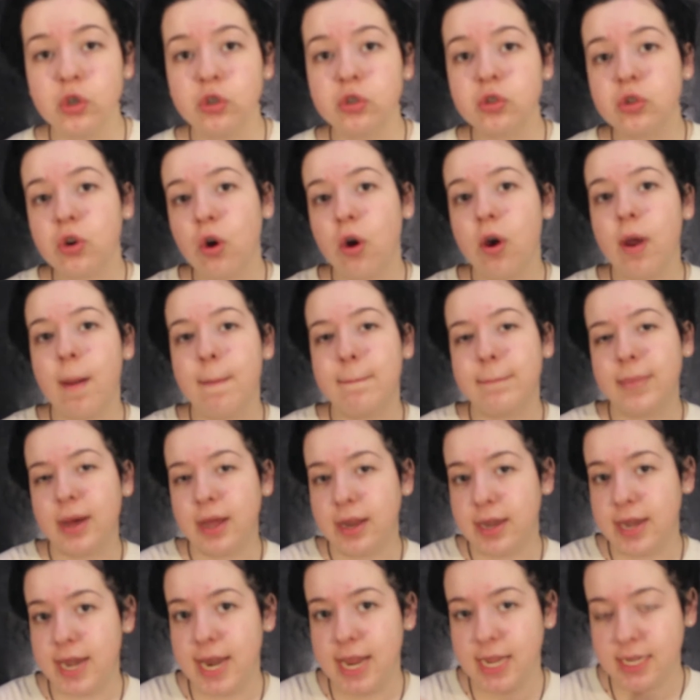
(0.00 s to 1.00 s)
So
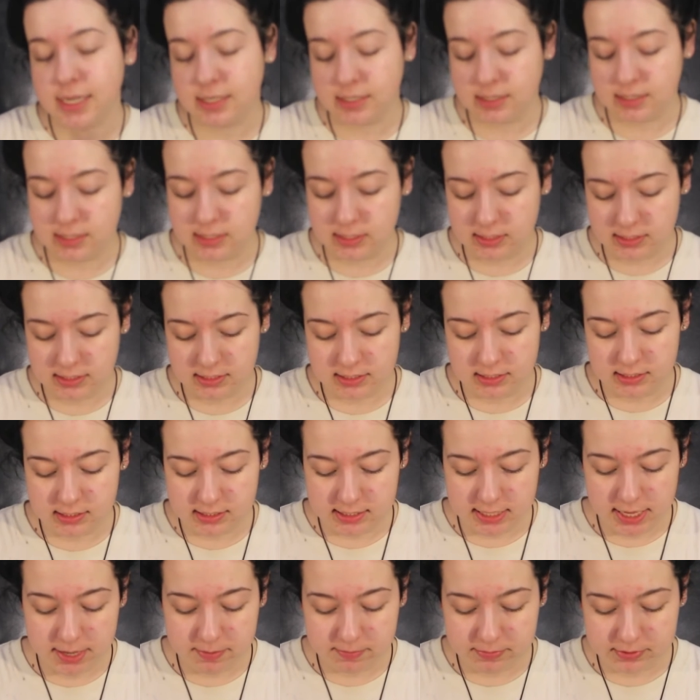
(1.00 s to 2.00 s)
my next
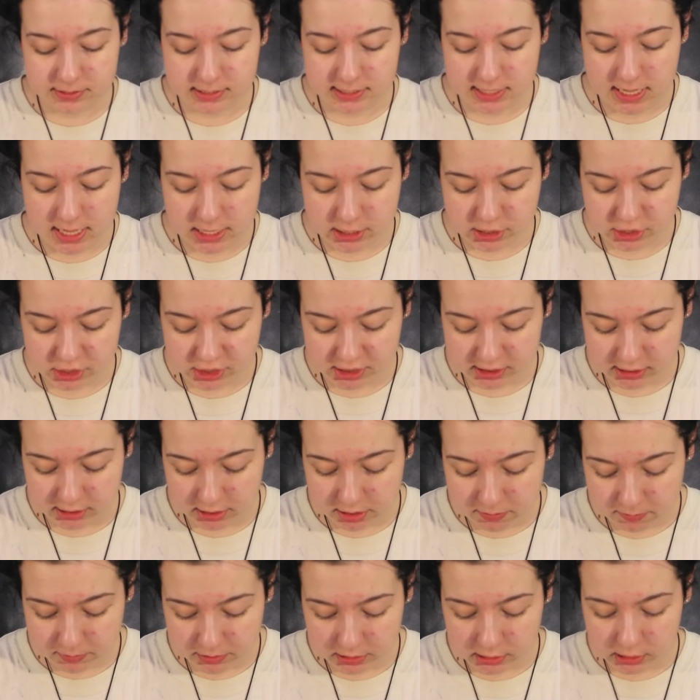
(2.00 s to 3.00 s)
step slash
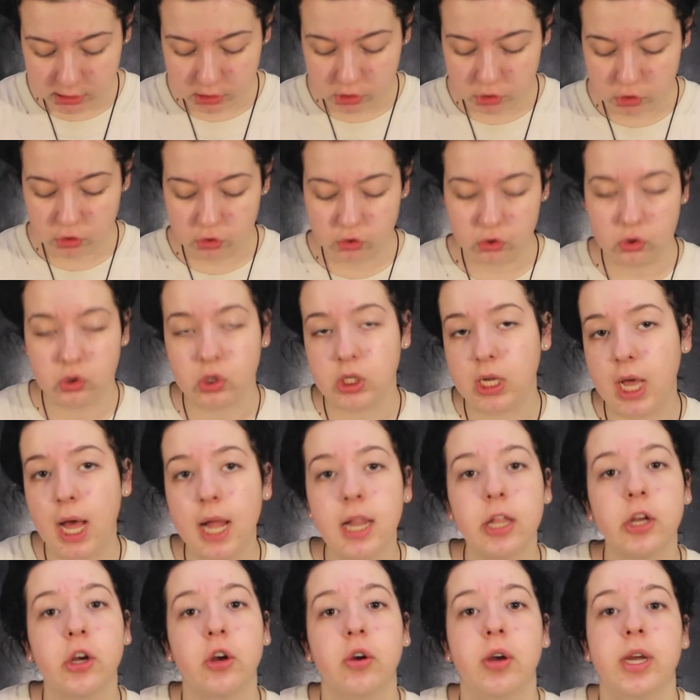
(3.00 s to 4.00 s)
tip is to
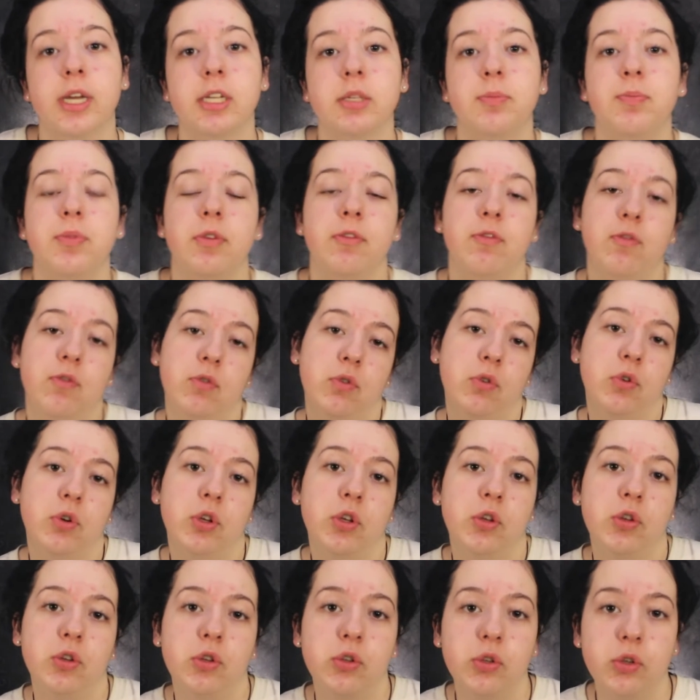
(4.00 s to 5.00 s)
color correct before
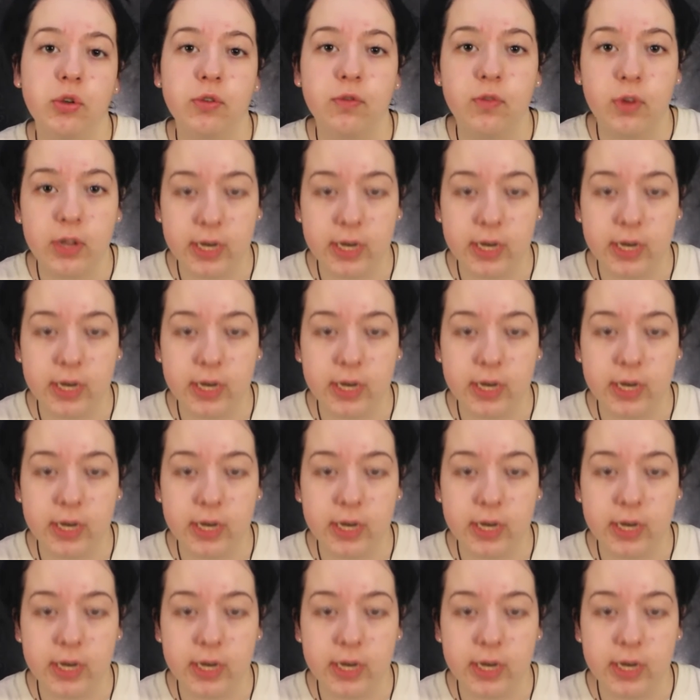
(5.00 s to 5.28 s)
you do your